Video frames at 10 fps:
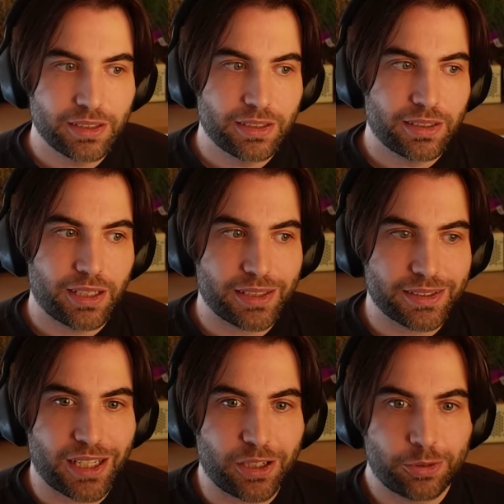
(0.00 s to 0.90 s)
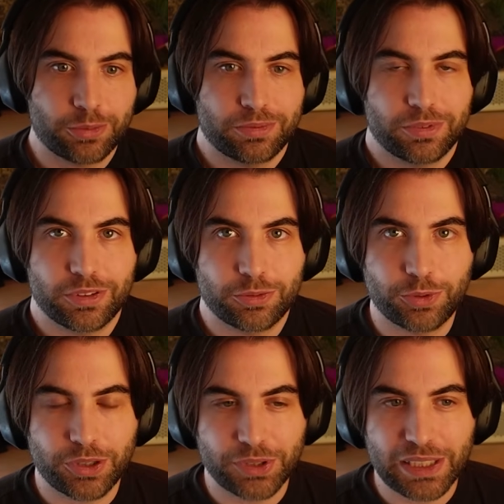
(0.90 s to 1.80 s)
And now
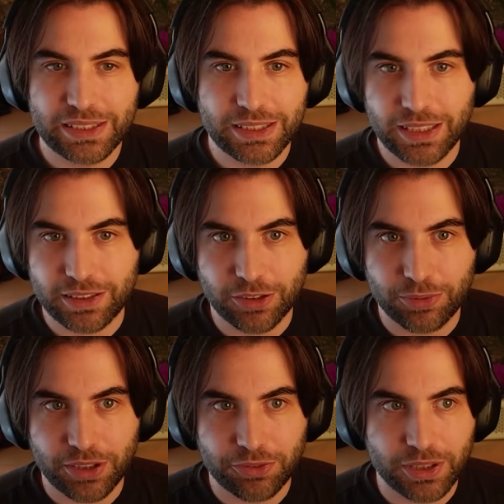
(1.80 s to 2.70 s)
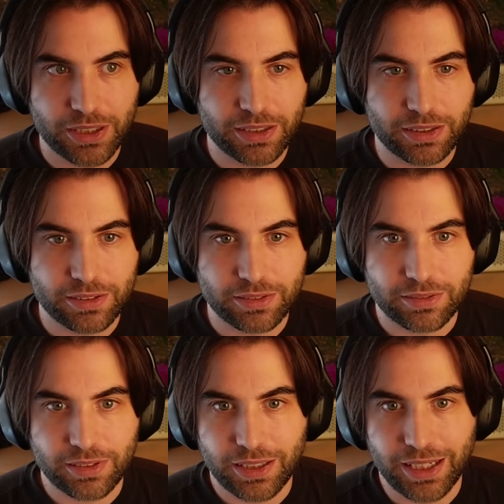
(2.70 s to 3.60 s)
we really see that nobody really
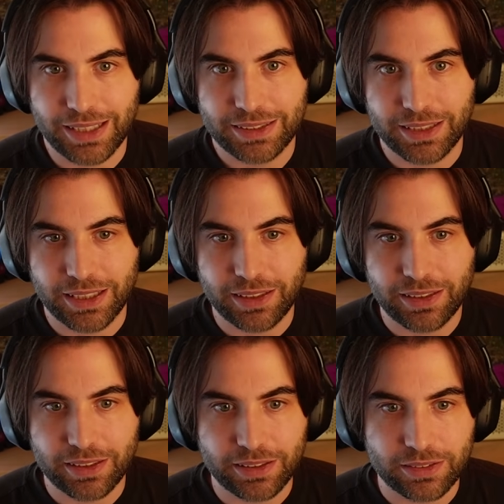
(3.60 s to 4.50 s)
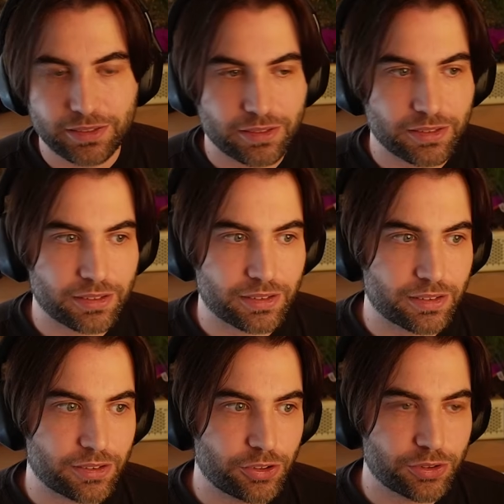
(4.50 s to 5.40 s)
has anything
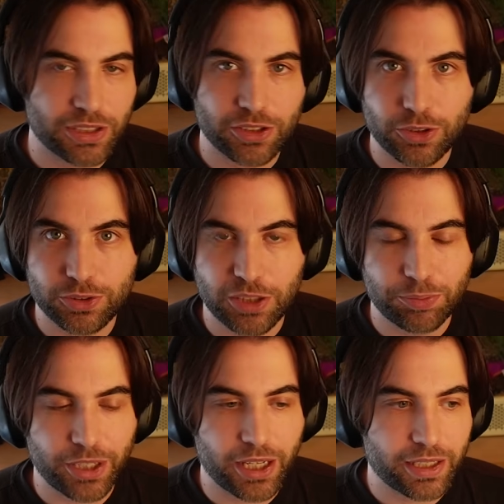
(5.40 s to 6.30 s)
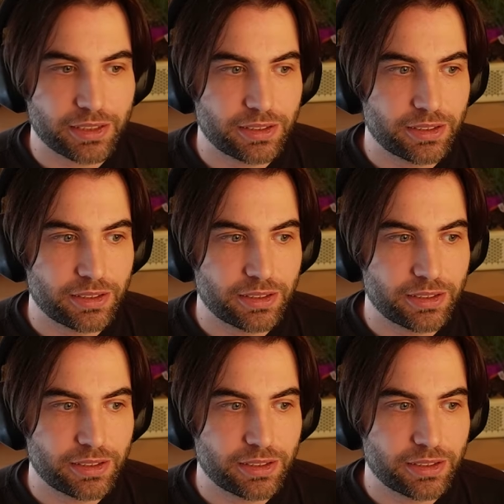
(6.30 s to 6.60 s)
using those APIs.